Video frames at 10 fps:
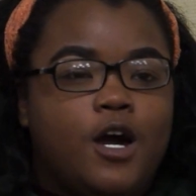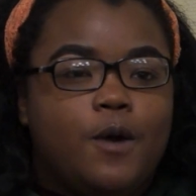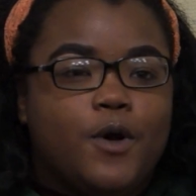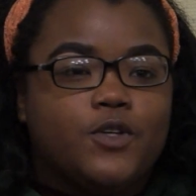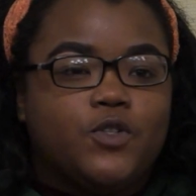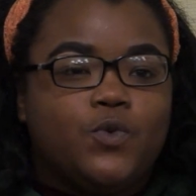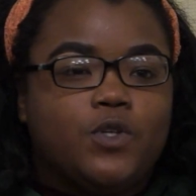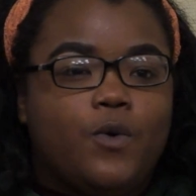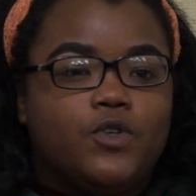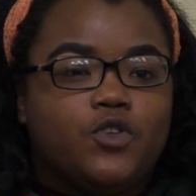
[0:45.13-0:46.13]
a person who's
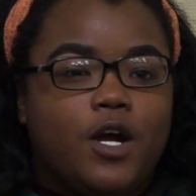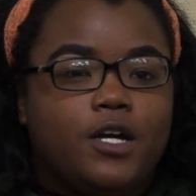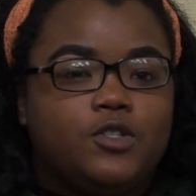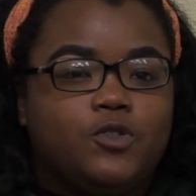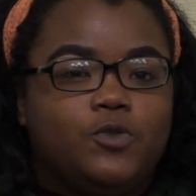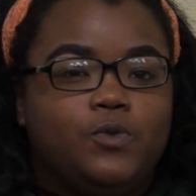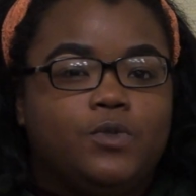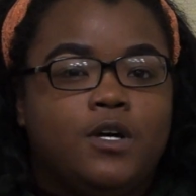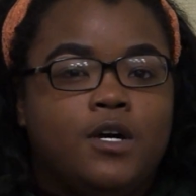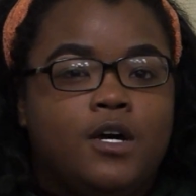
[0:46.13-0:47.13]
always trying to
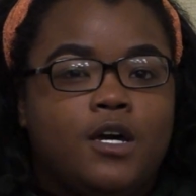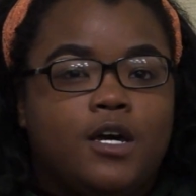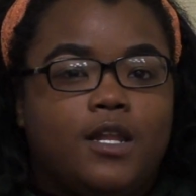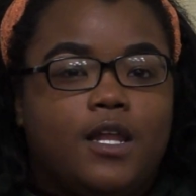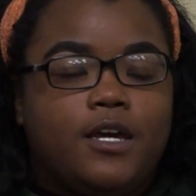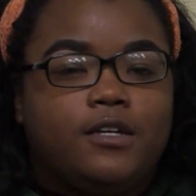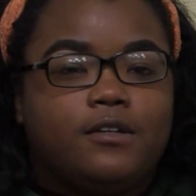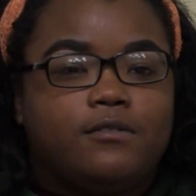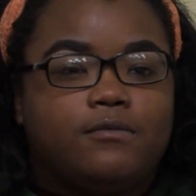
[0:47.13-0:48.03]
like